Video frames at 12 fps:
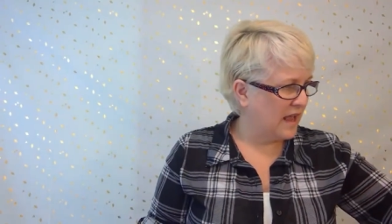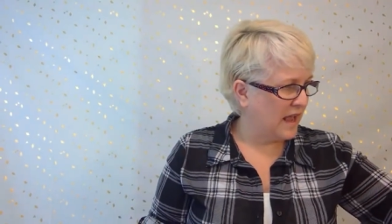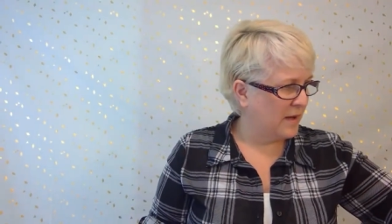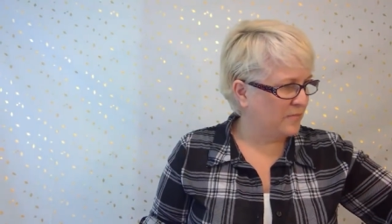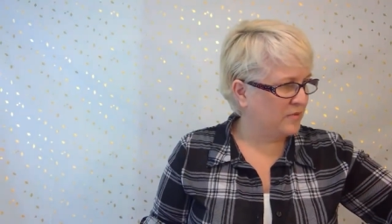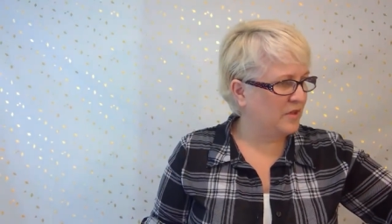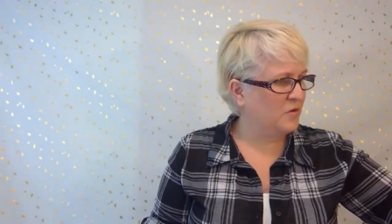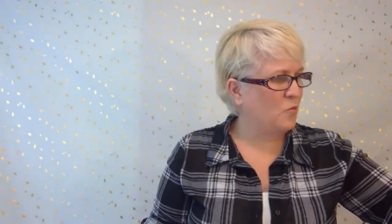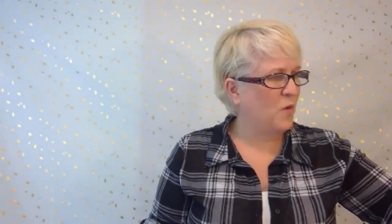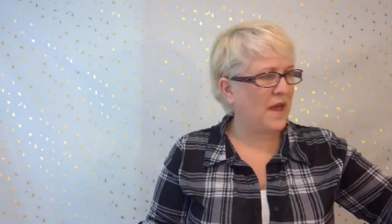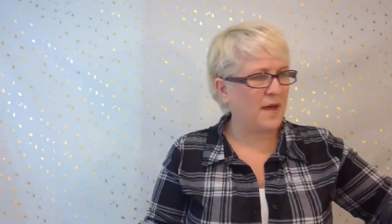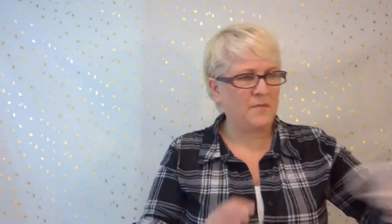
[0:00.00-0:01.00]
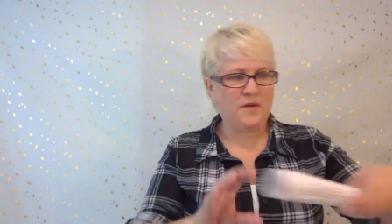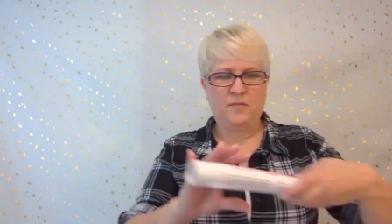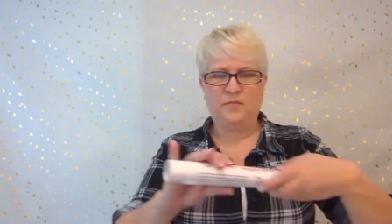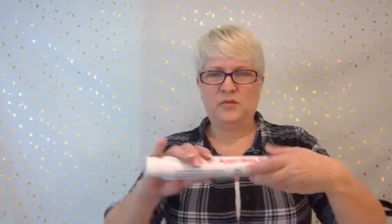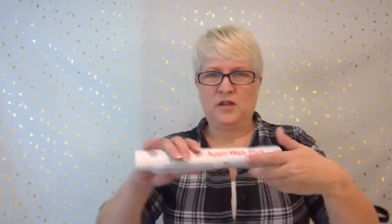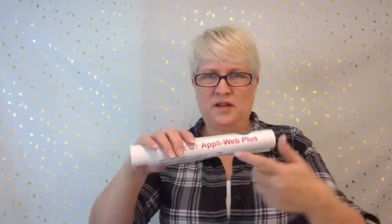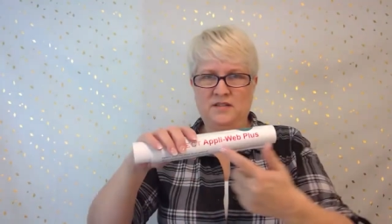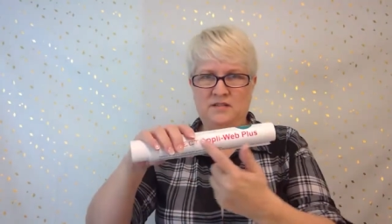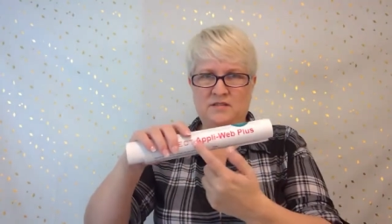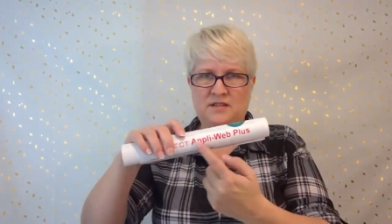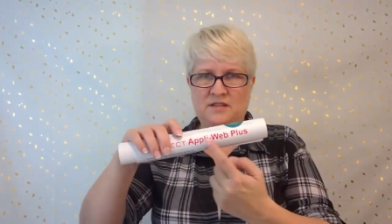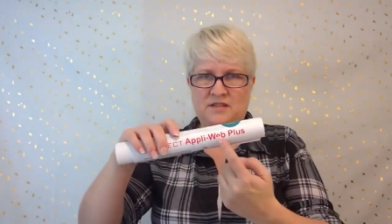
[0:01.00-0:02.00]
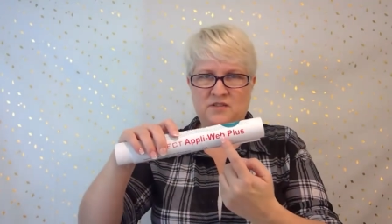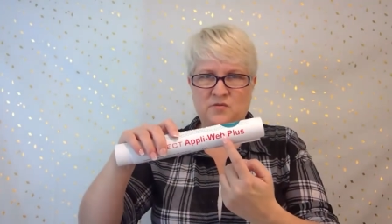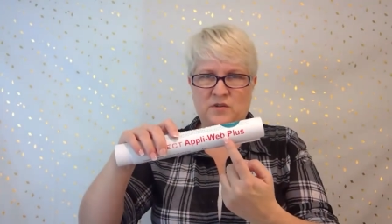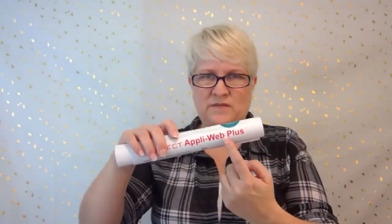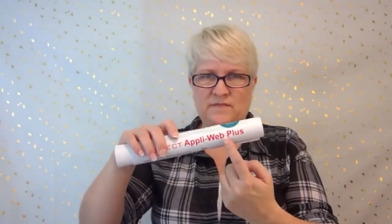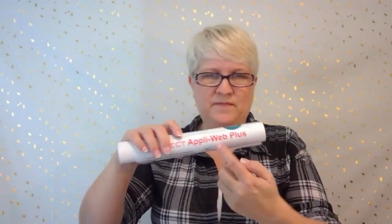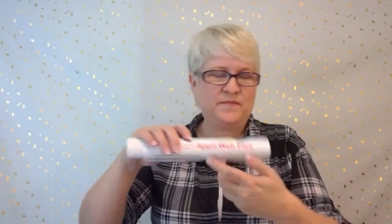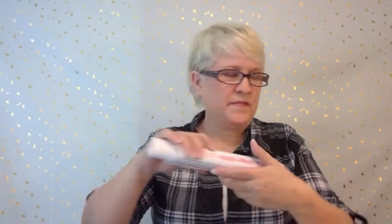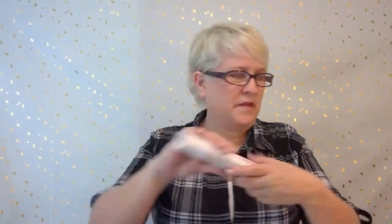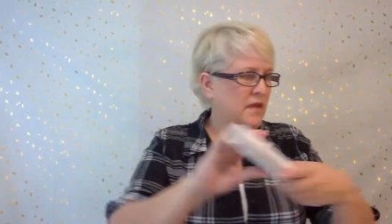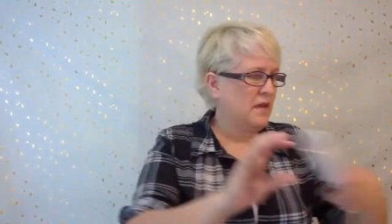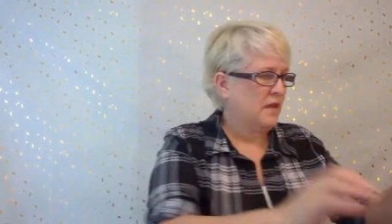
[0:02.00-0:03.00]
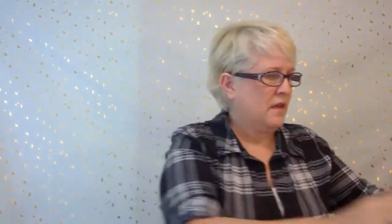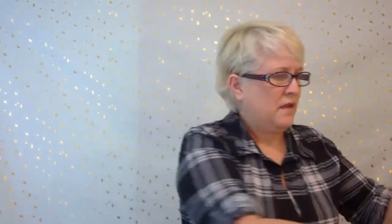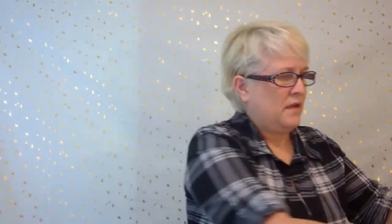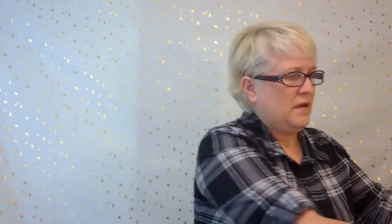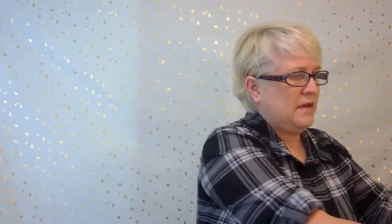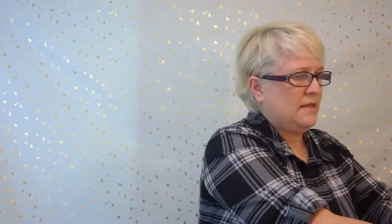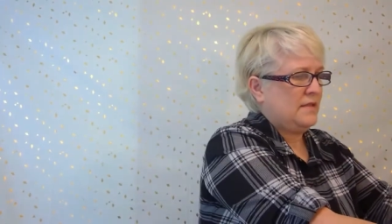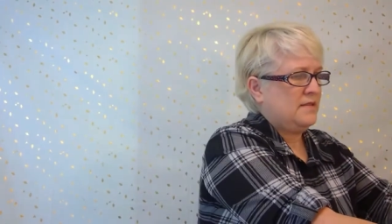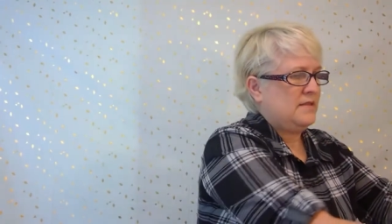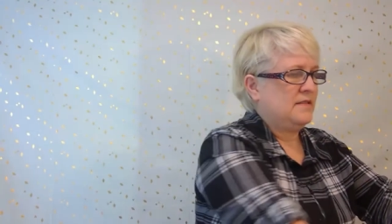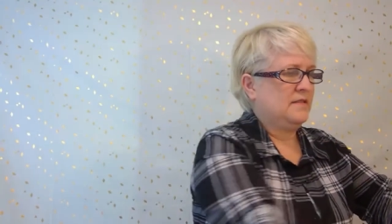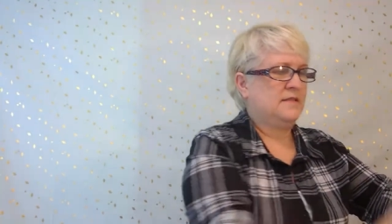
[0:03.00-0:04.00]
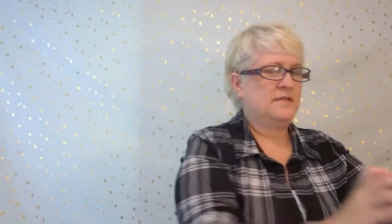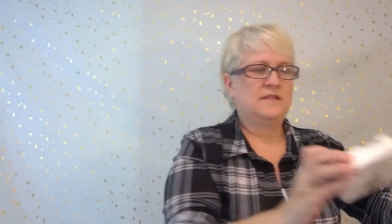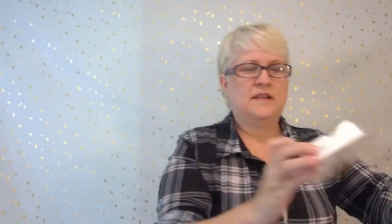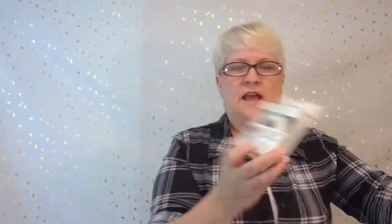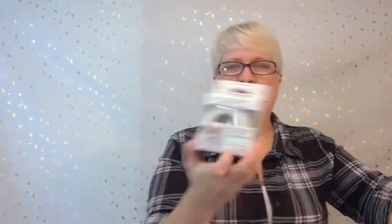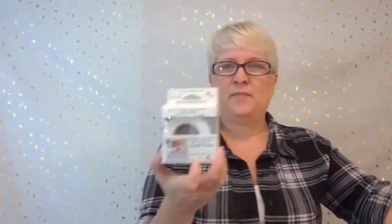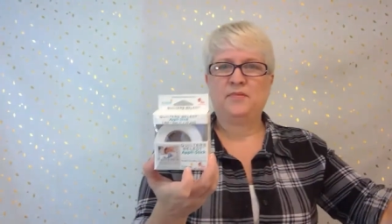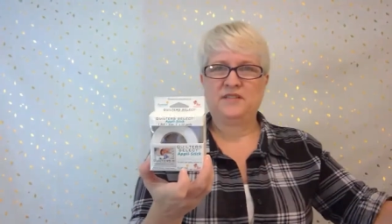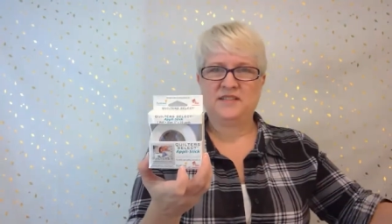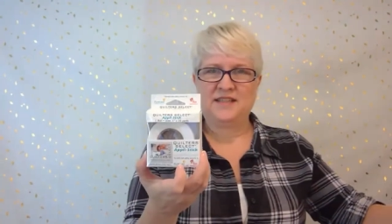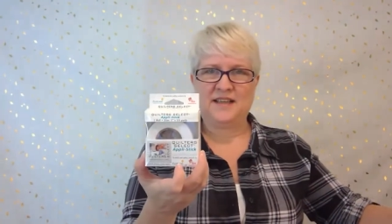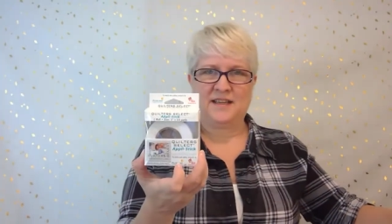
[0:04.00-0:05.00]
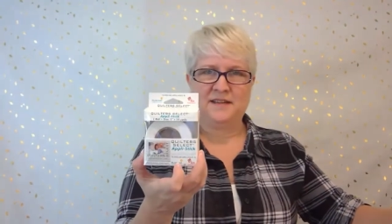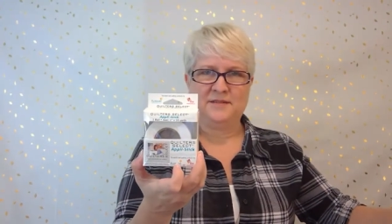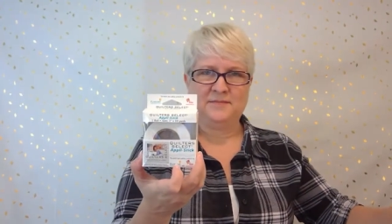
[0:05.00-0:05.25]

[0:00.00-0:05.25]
Appli-Web Plus is this one and this is Appli-Stick